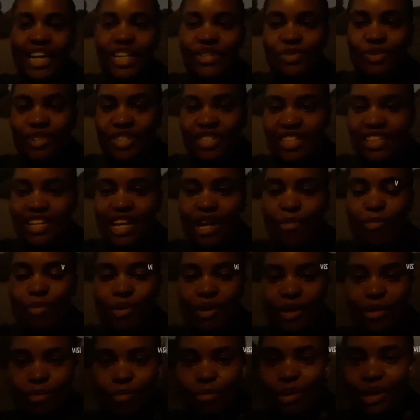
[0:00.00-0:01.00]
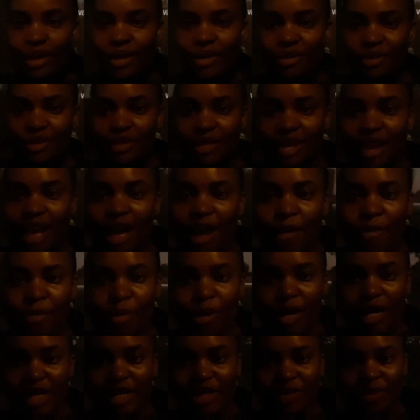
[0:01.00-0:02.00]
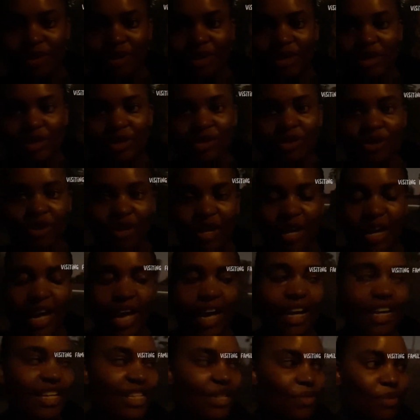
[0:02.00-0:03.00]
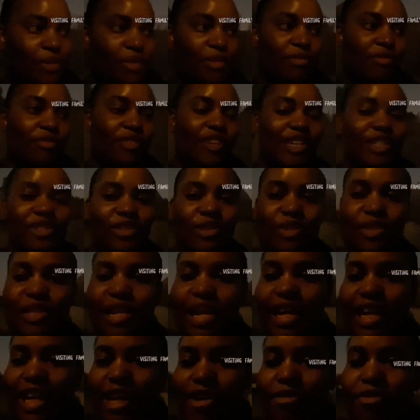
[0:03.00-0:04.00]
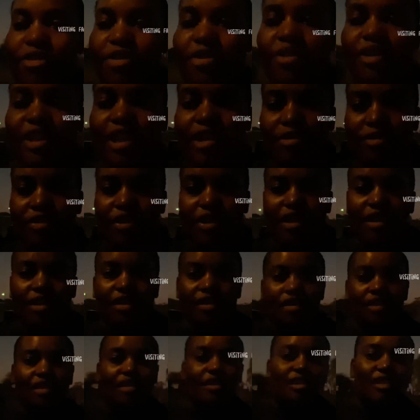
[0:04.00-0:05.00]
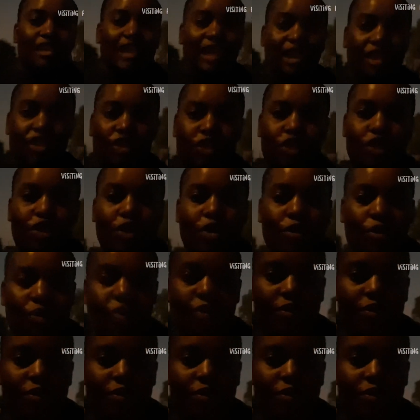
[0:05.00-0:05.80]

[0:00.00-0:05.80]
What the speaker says: I'm still up and about, but I just wanted to show you guys what the village looks like, if it will even like show.